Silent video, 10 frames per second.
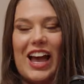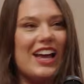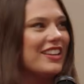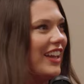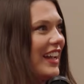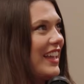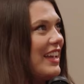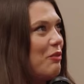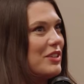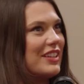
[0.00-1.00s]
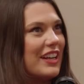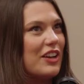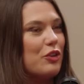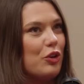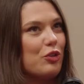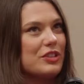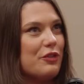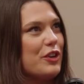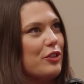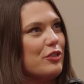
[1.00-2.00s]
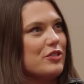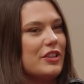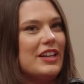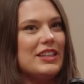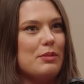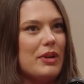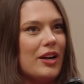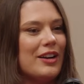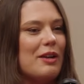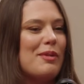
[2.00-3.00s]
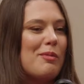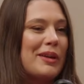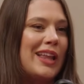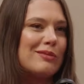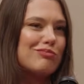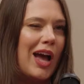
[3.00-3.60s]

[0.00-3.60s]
and like it was like different girls looking in the mirror, and I've never been like,